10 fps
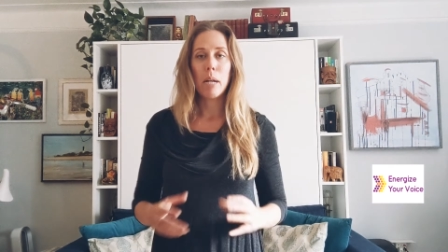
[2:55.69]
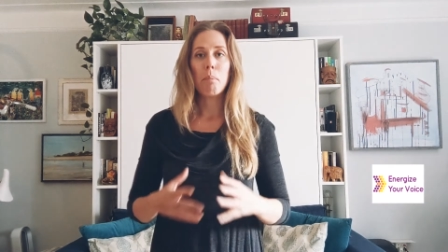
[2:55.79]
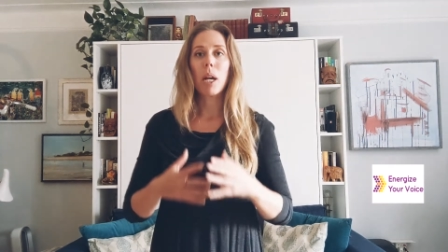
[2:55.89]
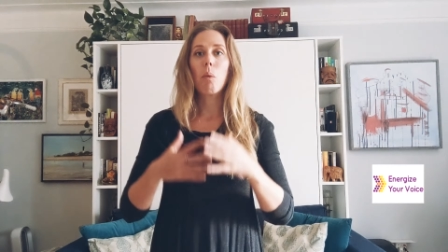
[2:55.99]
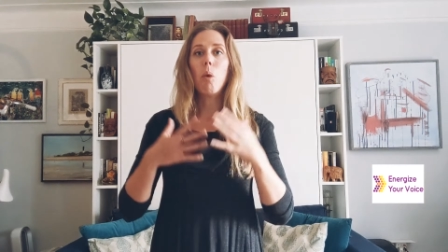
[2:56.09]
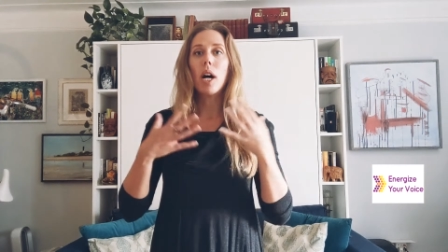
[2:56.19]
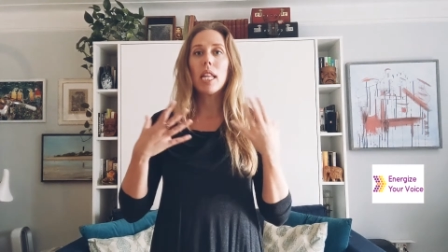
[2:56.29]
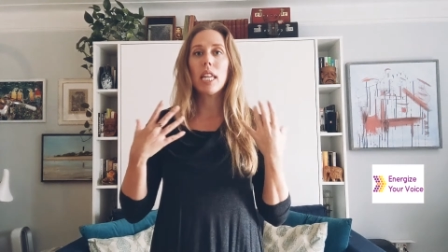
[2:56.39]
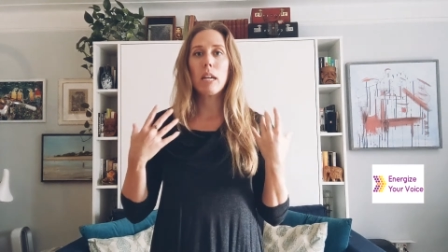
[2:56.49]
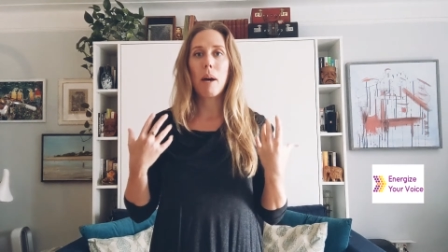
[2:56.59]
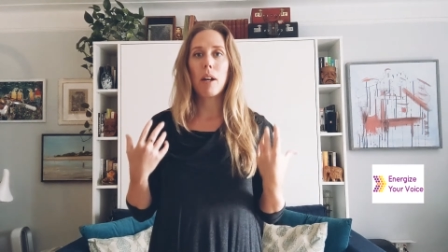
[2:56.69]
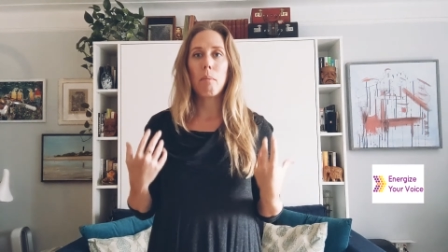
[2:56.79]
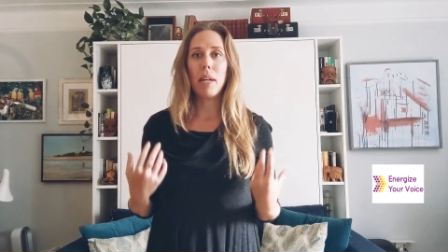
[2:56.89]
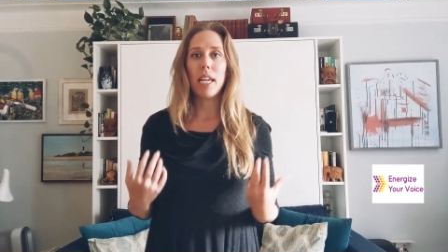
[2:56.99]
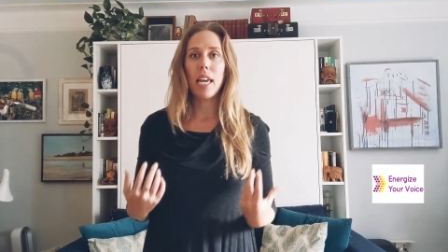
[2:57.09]
But I want to think about
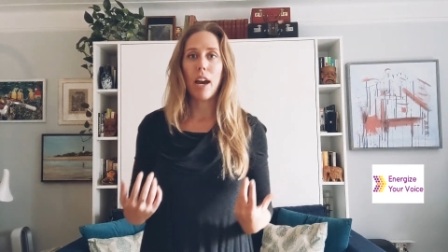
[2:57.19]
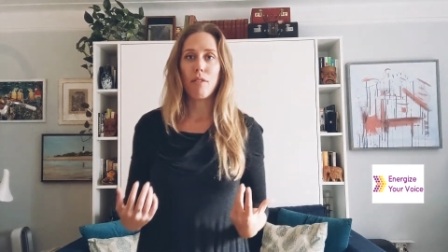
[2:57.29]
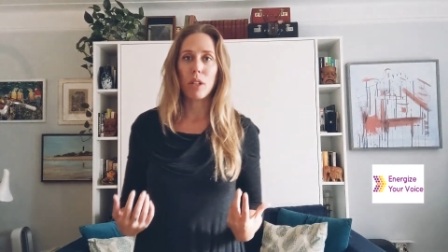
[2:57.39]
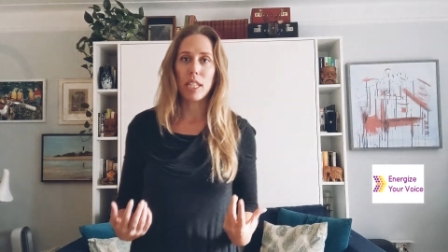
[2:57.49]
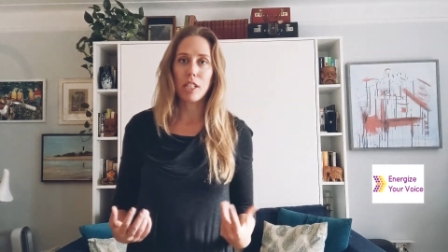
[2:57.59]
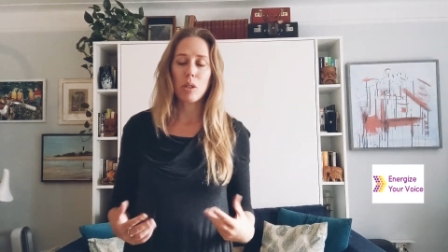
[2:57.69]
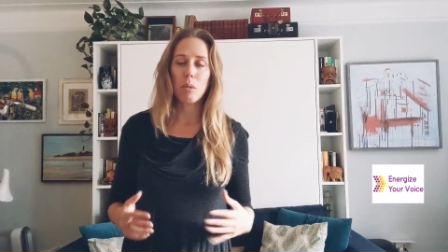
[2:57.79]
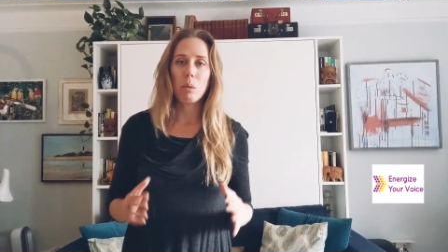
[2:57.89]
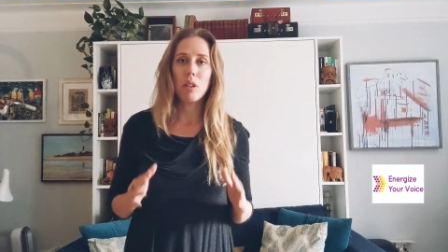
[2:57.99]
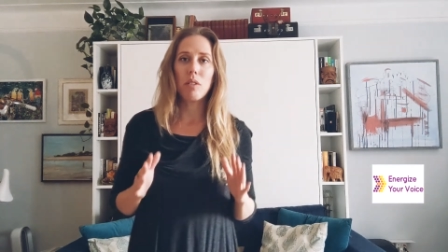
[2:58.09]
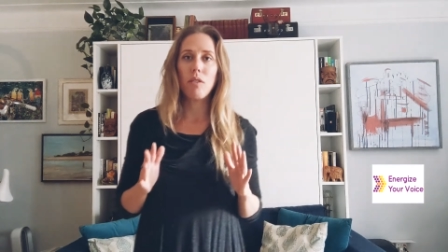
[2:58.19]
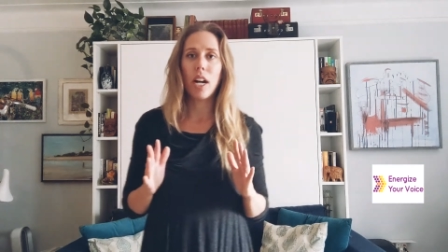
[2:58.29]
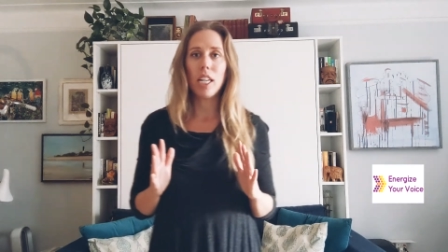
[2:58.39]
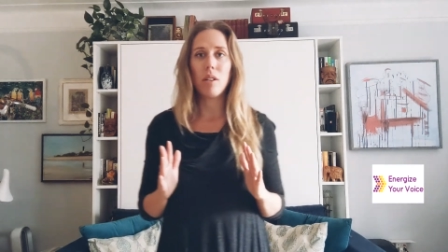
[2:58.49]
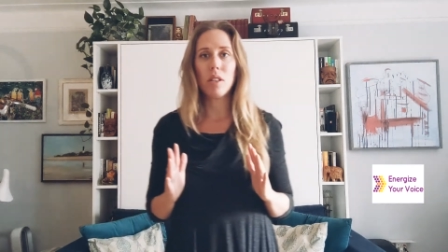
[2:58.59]
it being effortless. So I'm going to
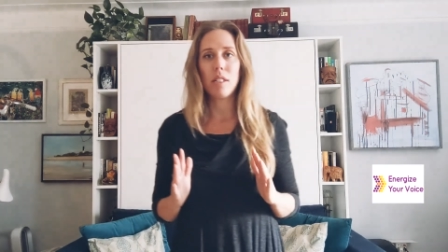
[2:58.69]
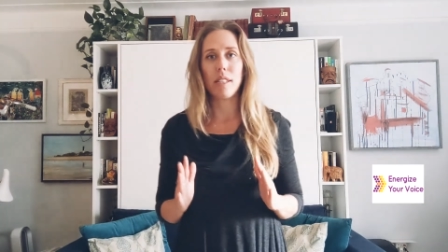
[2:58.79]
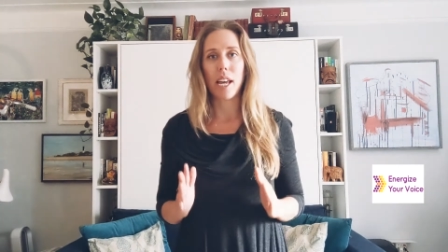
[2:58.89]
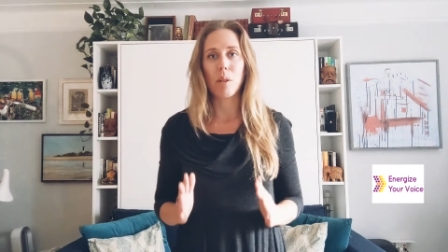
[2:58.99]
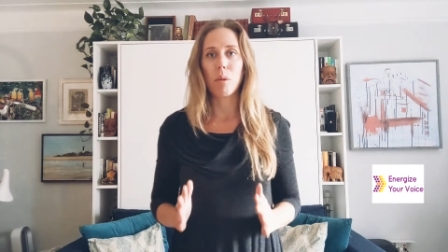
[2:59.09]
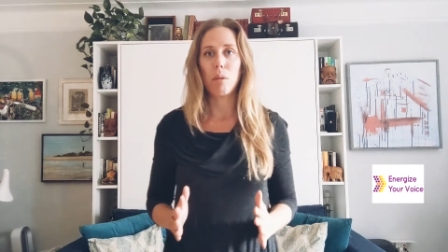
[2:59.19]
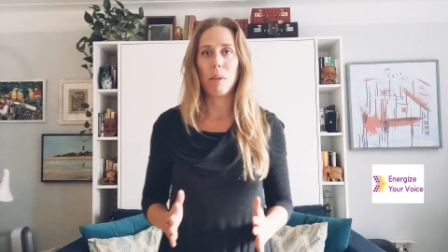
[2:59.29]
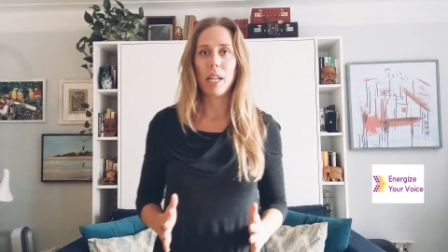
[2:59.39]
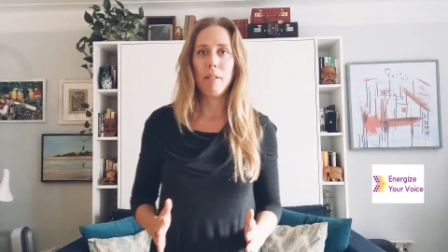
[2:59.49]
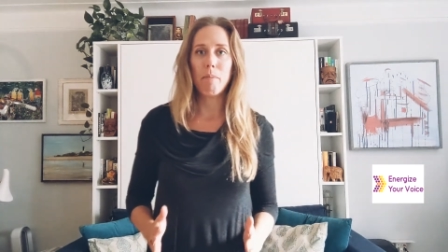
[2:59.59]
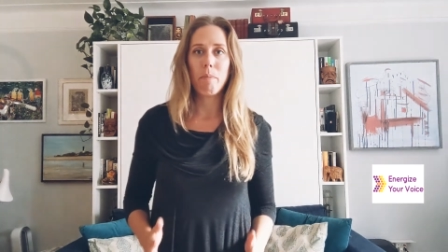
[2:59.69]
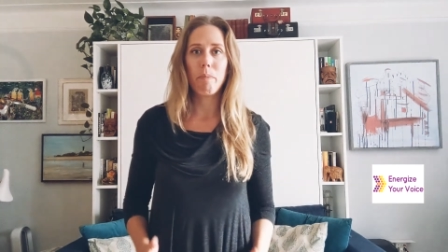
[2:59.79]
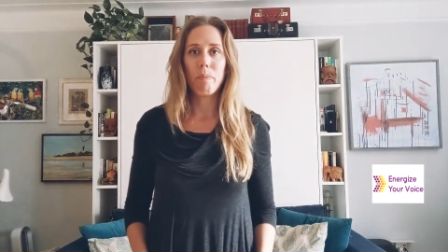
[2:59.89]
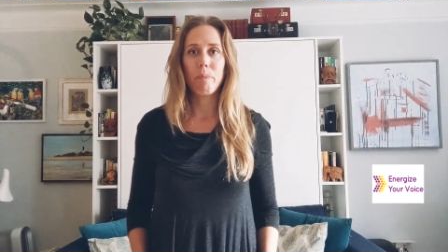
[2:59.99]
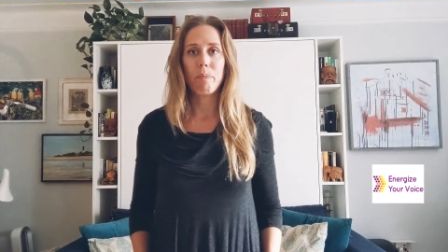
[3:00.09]
invite you to stand with me.
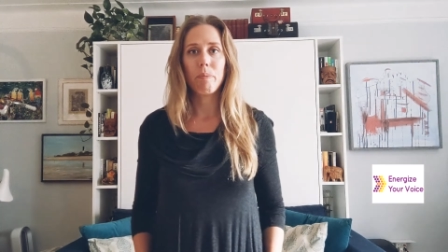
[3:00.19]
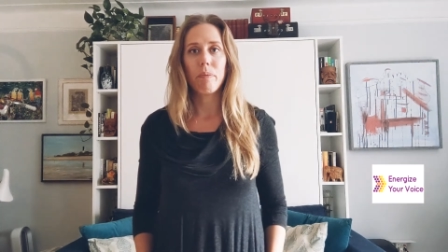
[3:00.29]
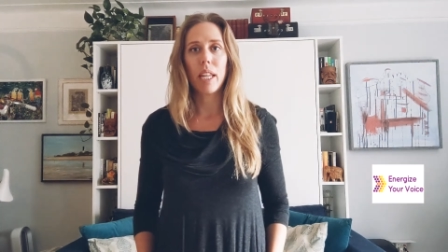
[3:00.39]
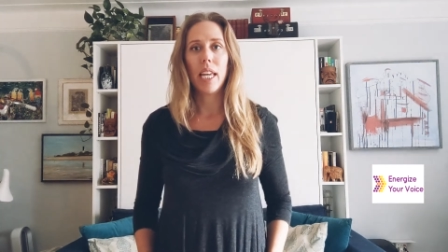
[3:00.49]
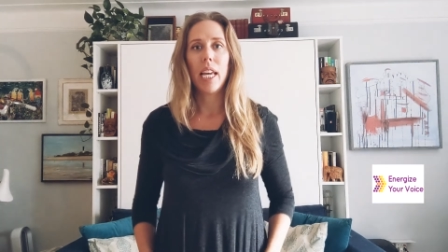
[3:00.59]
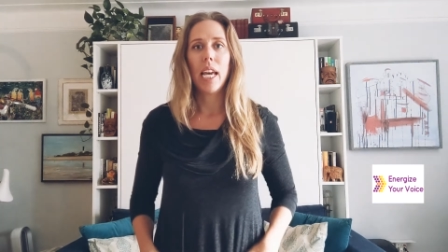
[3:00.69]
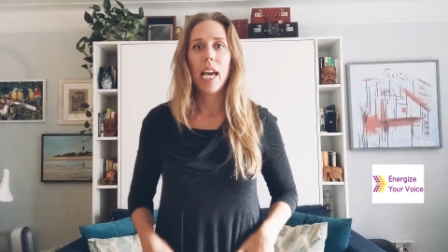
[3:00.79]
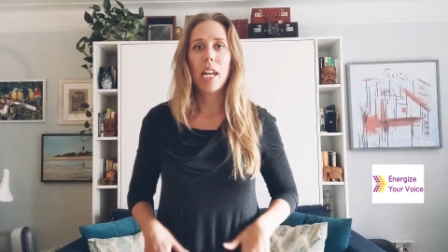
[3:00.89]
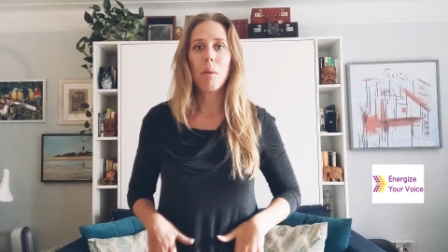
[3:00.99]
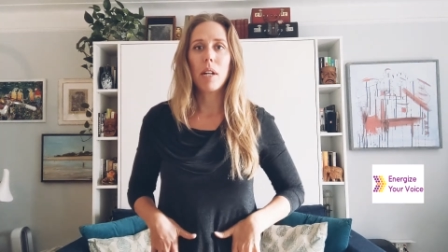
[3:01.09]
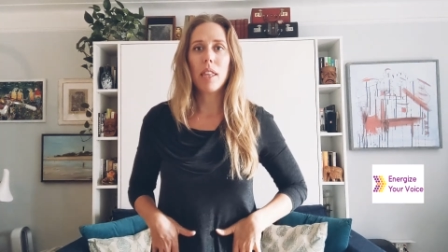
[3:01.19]
And I want